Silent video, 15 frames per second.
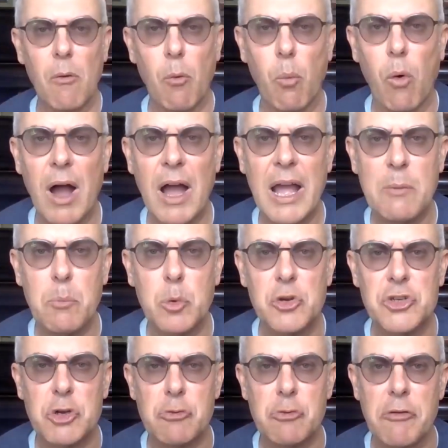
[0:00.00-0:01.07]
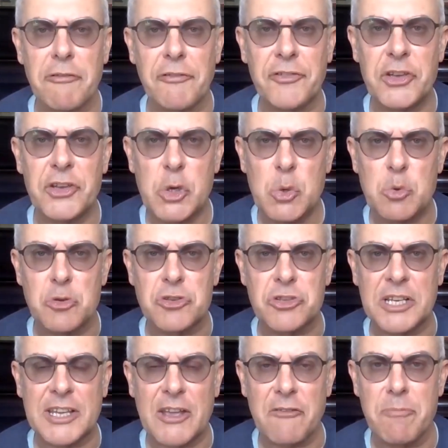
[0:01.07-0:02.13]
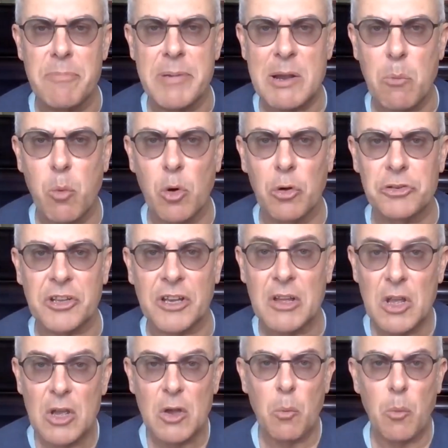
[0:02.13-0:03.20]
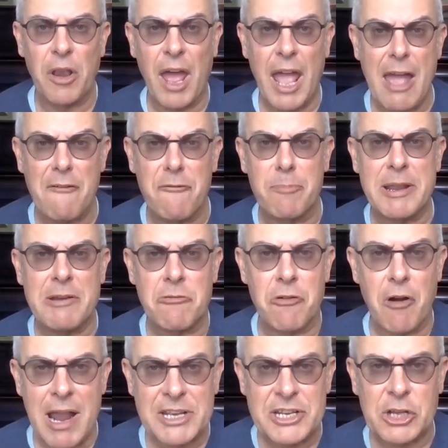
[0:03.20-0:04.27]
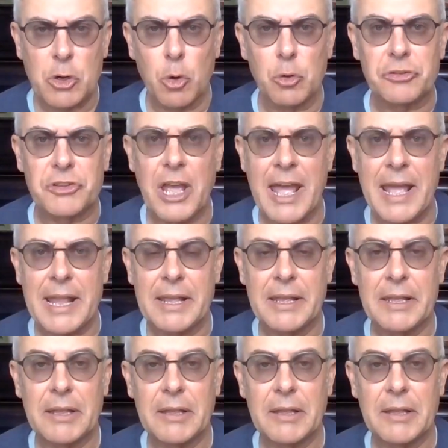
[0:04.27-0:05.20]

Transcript: "Why would you refuse to give me water when I have been riding all day?"